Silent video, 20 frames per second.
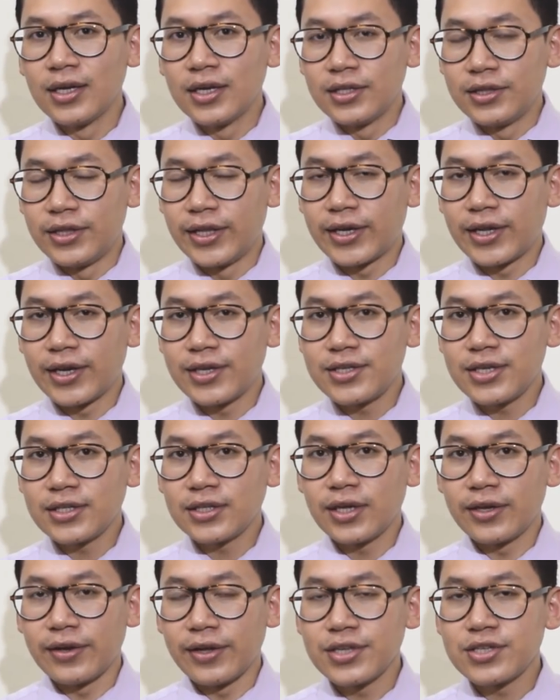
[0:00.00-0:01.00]
Decreasing
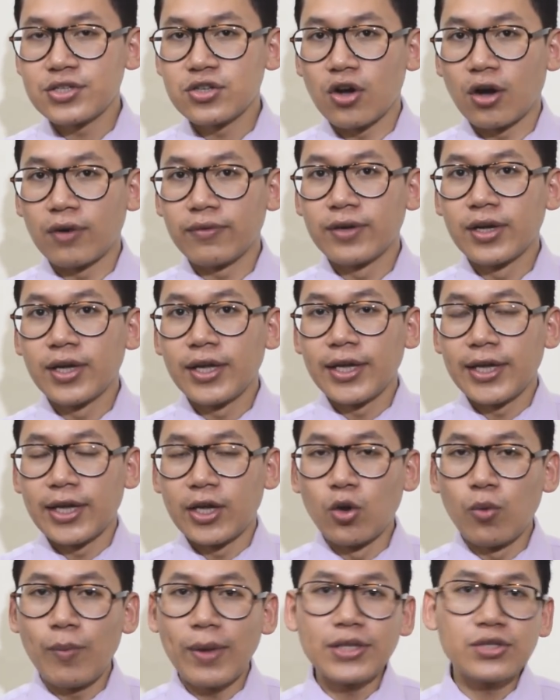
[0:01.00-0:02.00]
the risk of
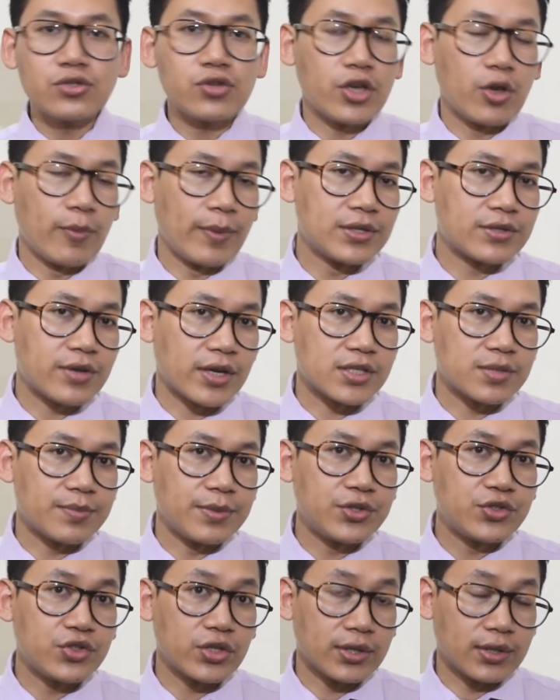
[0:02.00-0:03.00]
human-to-human
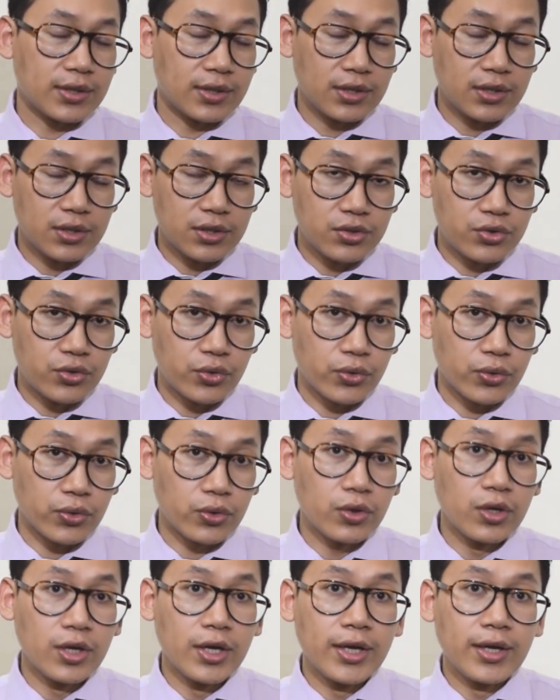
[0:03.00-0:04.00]
transmission
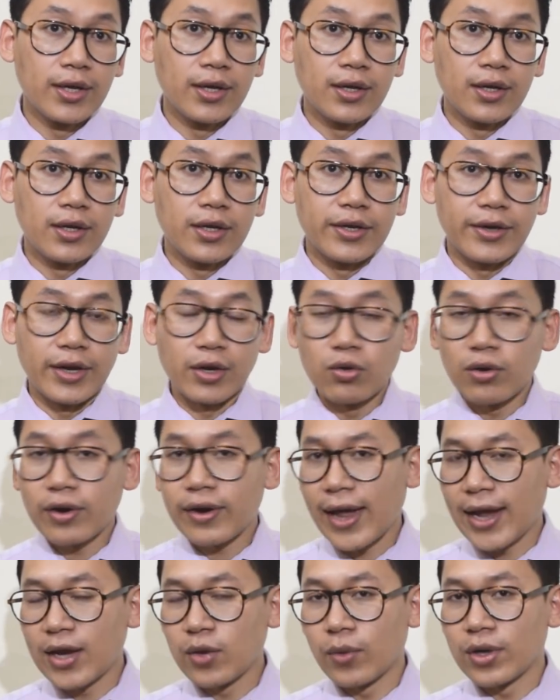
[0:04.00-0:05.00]
through regular
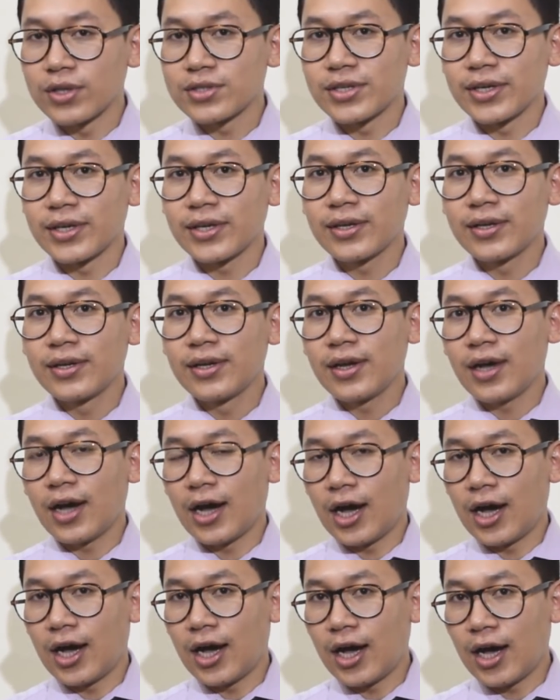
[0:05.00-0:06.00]
hand washing
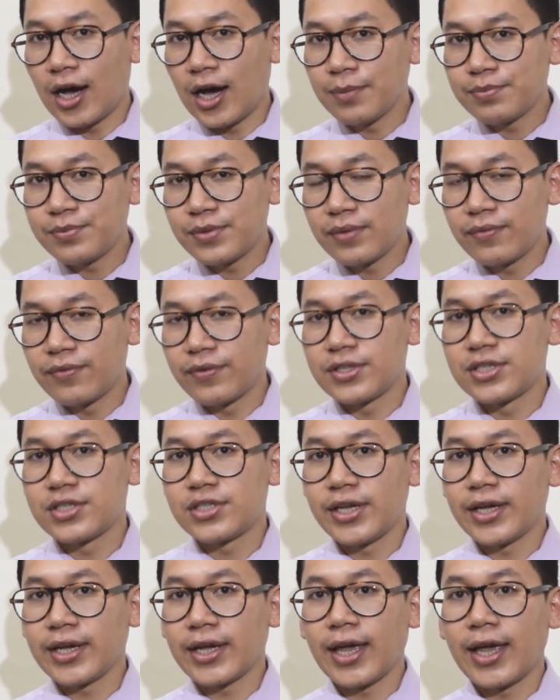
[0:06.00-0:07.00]
after
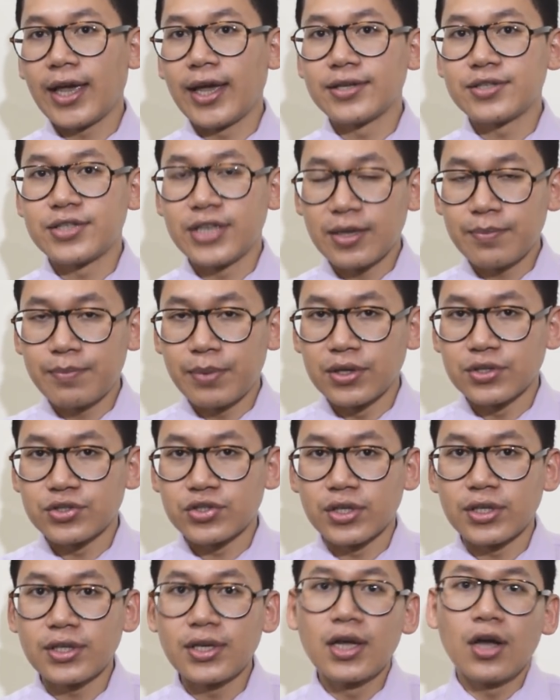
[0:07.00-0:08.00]
visiting a sick
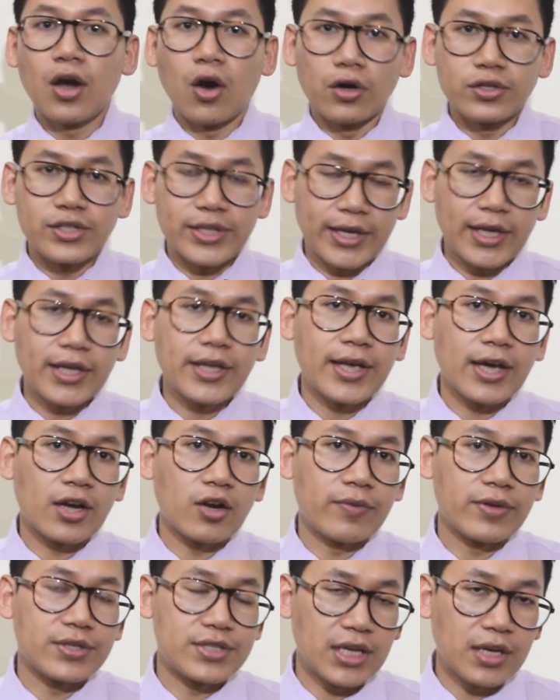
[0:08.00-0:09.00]
person or taking care of
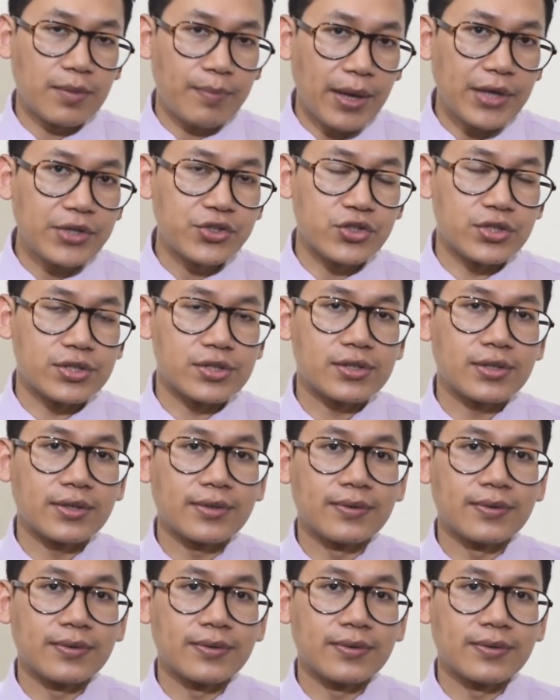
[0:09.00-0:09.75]
a sick patient,